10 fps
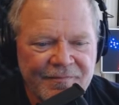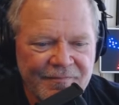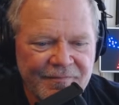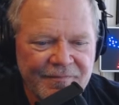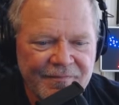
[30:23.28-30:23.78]

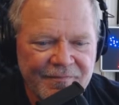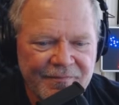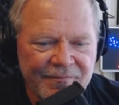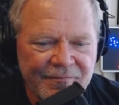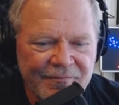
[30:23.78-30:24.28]

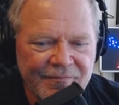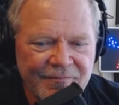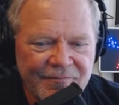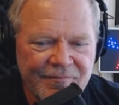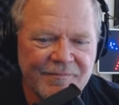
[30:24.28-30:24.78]

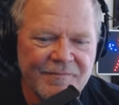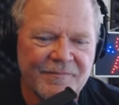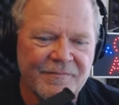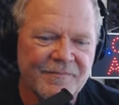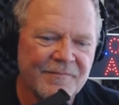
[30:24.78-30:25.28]

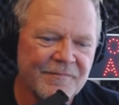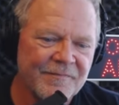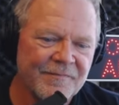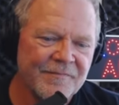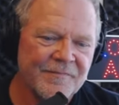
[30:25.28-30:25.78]

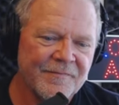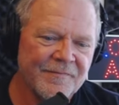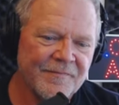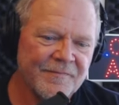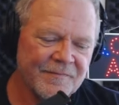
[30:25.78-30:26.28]

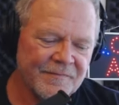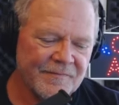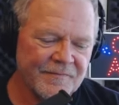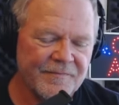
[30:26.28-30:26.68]
This person isn't speaking.